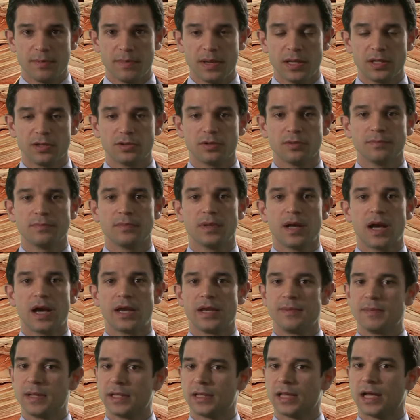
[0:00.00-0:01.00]
pumps fired
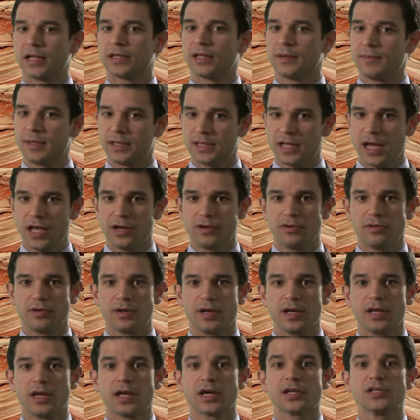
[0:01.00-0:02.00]
by natural gas
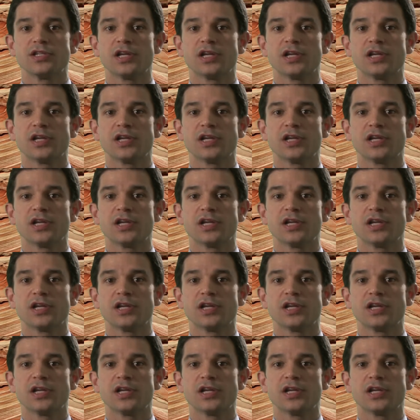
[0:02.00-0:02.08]
and